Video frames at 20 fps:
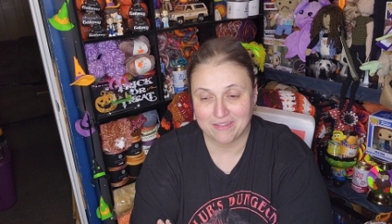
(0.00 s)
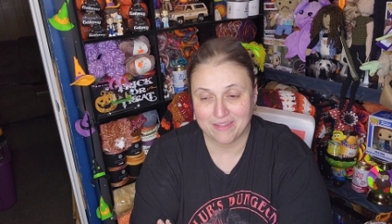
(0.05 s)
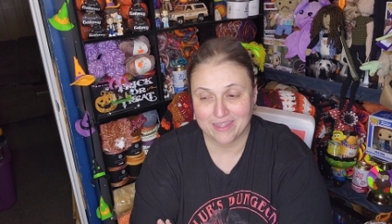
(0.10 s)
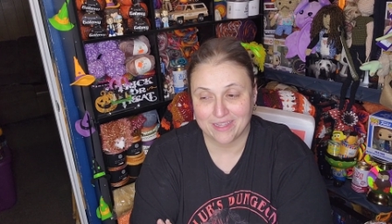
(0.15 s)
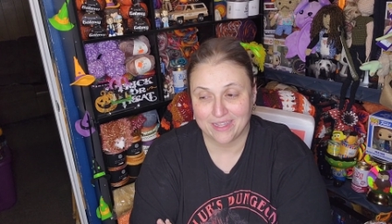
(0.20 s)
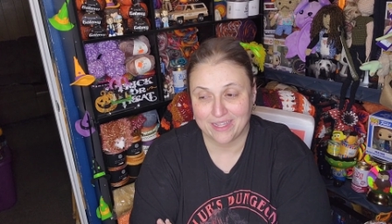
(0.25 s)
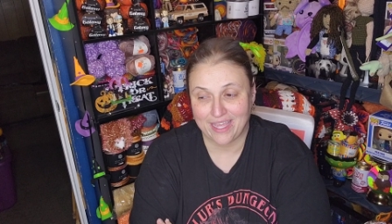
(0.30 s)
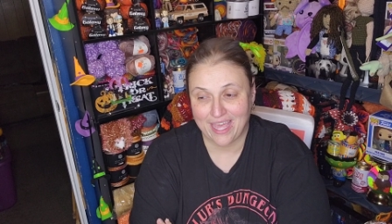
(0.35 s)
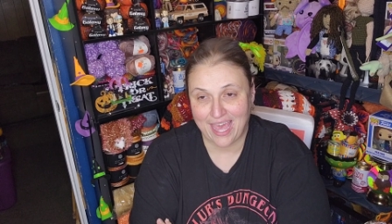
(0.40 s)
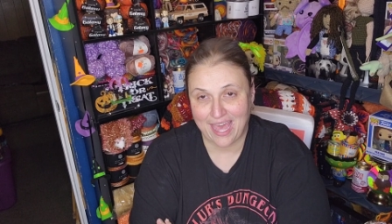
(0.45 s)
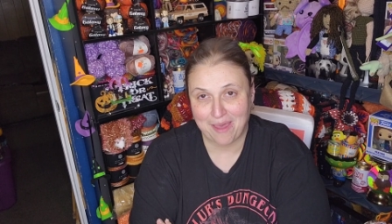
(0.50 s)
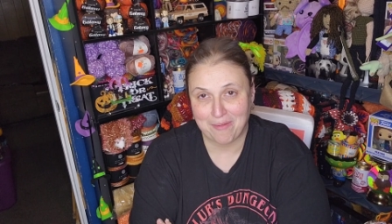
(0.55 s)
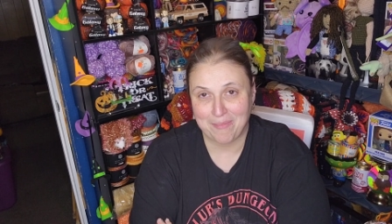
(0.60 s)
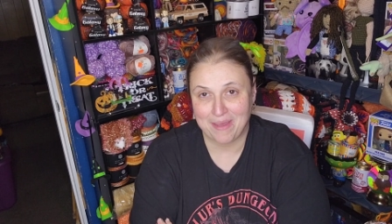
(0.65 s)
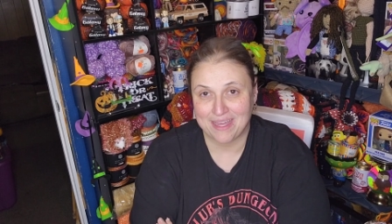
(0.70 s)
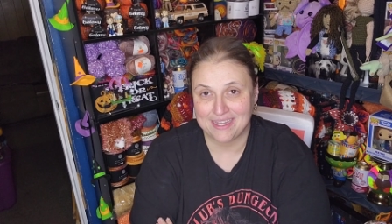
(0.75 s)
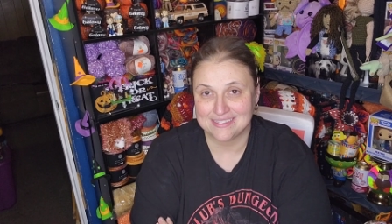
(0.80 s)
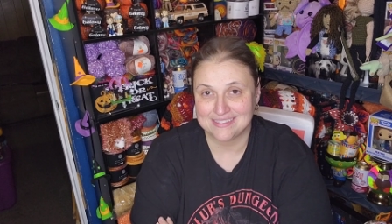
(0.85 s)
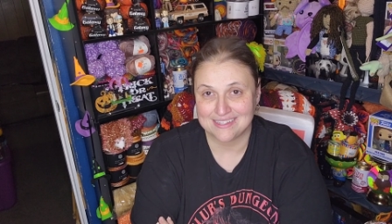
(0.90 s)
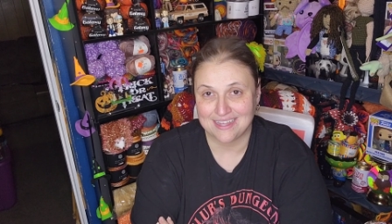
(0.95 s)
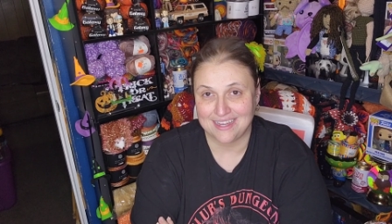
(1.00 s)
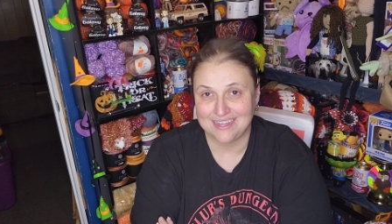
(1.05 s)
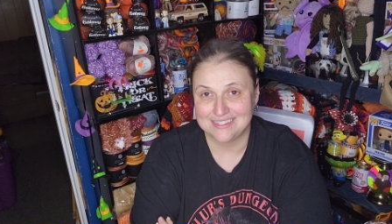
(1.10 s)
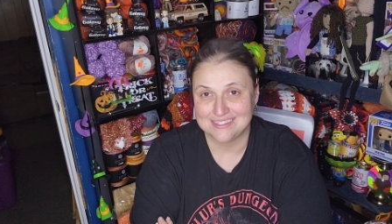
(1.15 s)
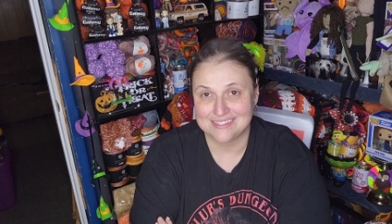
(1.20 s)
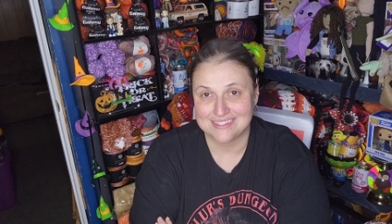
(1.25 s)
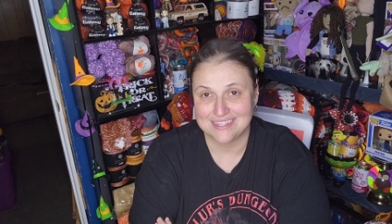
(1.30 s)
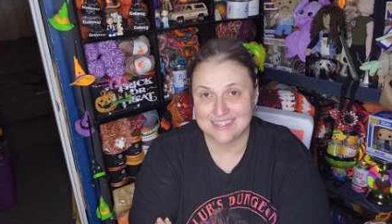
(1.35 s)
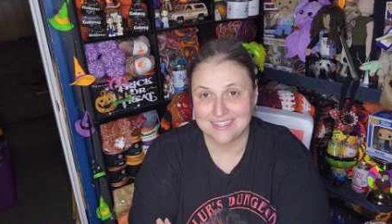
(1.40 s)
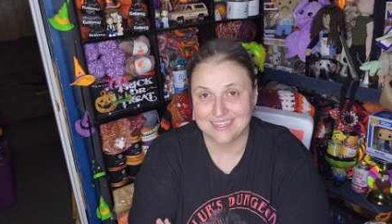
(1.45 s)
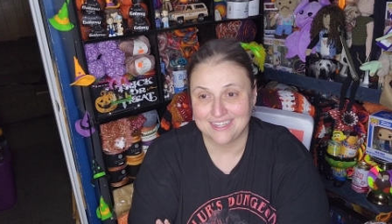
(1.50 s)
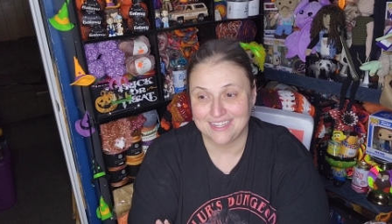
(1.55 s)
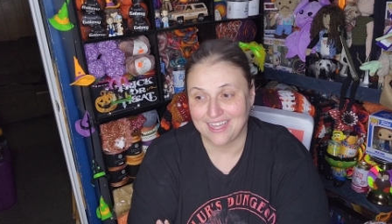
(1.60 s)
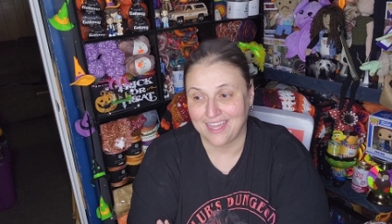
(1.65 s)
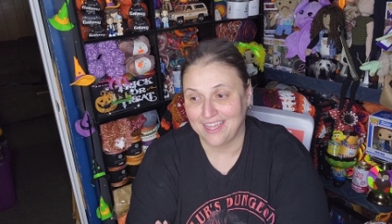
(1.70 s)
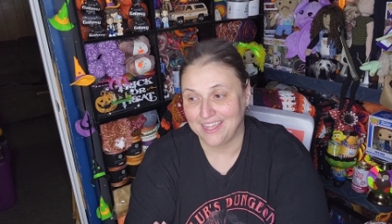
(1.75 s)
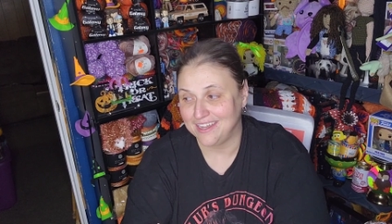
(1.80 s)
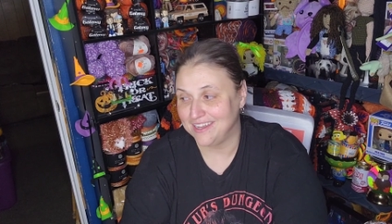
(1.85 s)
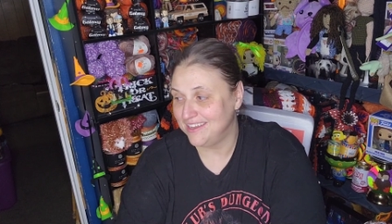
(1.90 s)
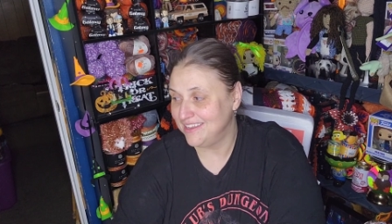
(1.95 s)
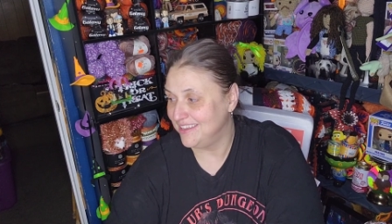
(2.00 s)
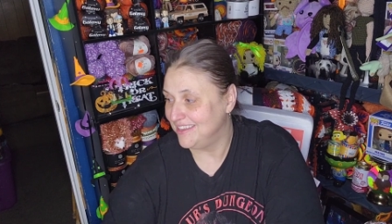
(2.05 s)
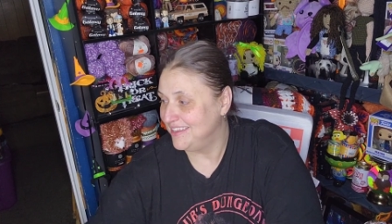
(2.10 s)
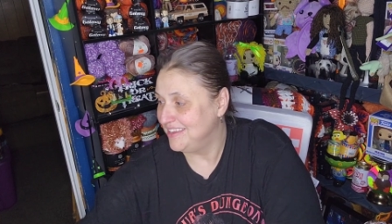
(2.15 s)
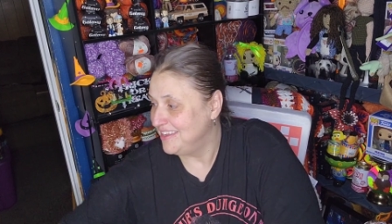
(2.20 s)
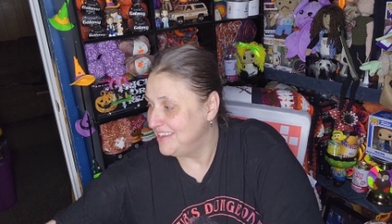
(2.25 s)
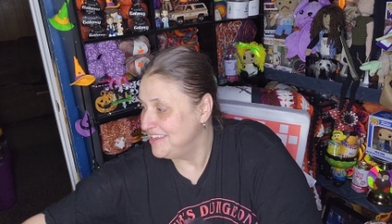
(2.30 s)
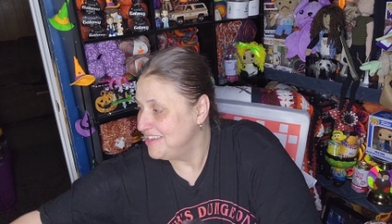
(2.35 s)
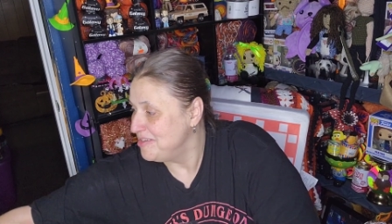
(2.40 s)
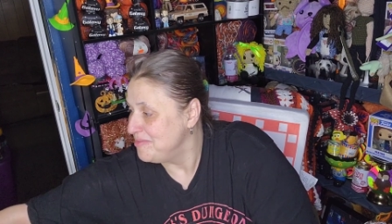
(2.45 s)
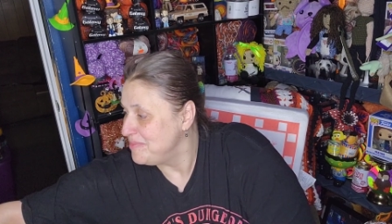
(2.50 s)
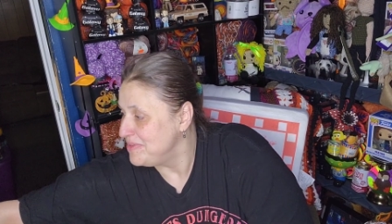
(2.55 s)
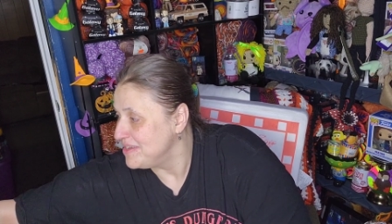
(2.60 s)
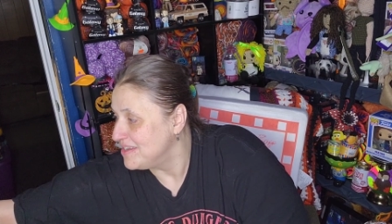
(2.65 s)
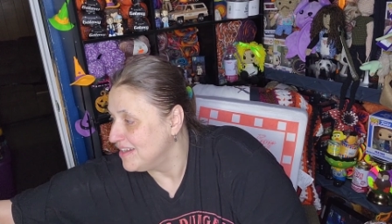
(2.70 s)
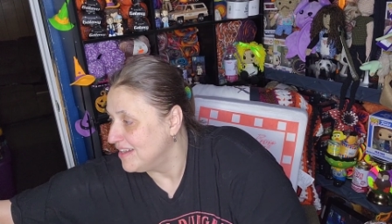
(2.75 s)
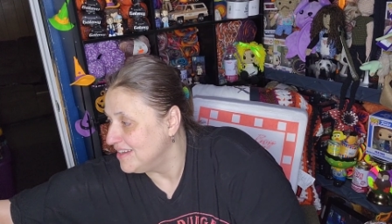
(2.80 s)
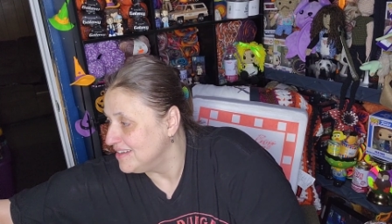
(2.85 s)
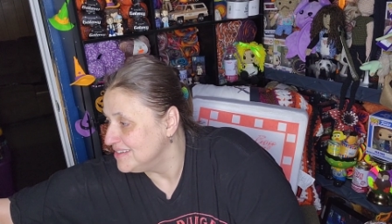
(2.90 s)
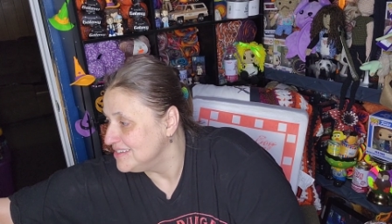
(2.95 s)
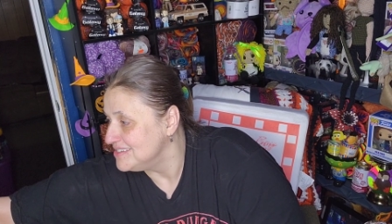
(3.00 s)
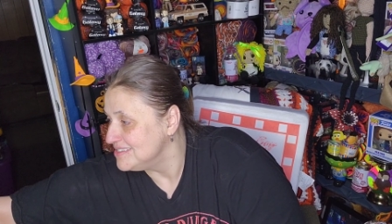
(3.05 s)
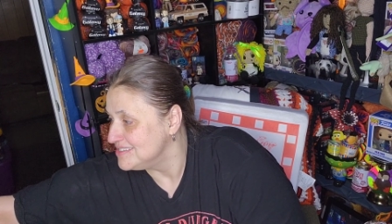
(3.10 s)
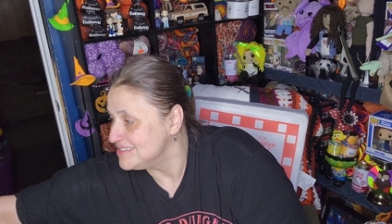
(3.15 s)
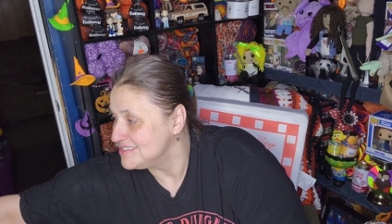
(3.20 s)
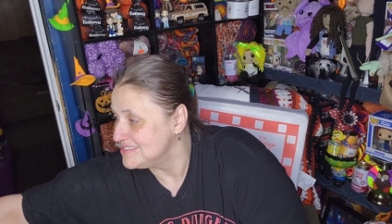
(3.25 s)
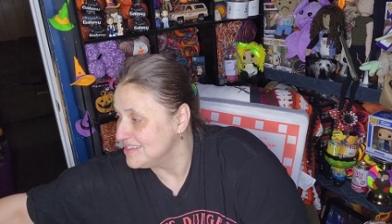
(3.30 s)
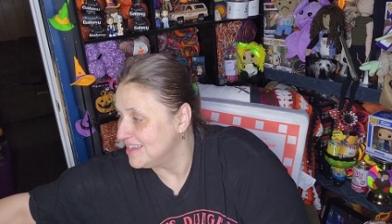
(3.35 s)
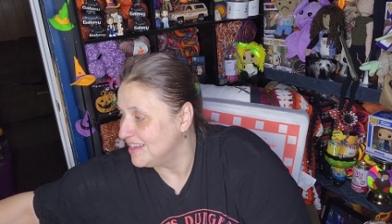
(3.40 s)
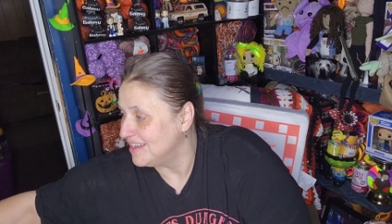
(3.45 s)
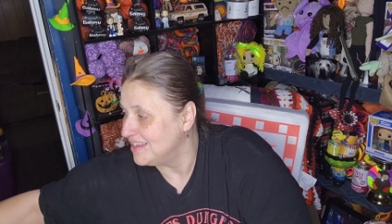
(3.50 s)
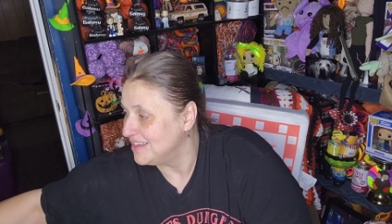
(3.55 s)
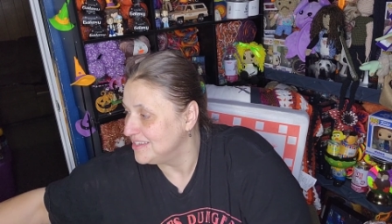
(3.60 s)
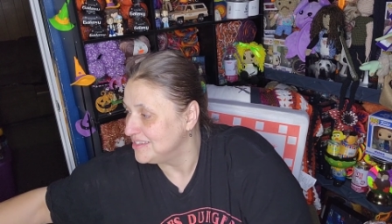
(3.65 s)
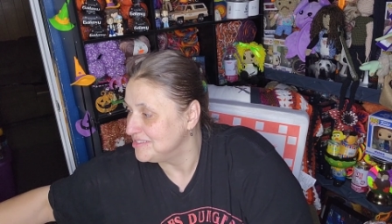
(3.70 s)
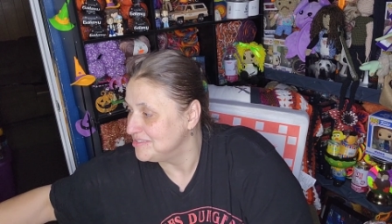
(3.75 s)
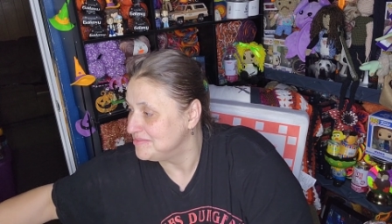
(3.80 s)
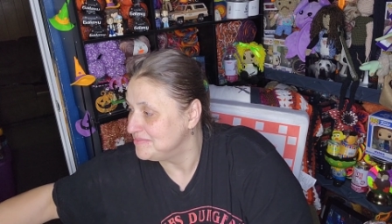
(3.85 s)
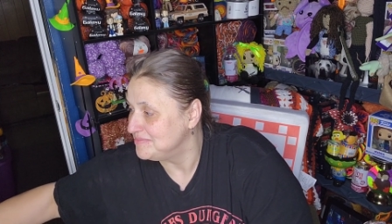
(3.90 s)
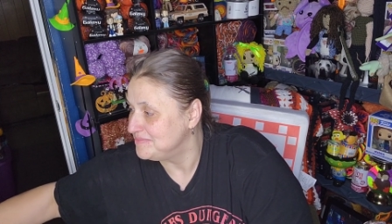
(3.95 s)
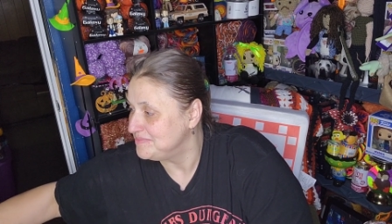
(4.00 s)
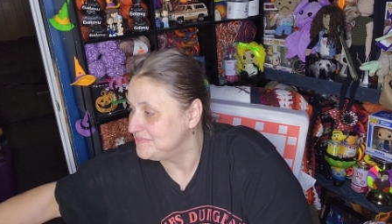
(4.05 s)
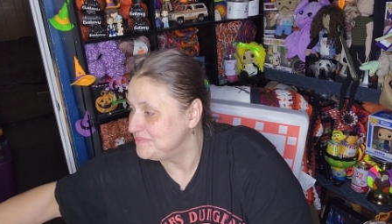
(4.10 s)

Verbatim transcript: like a cat mat size thing again because uh,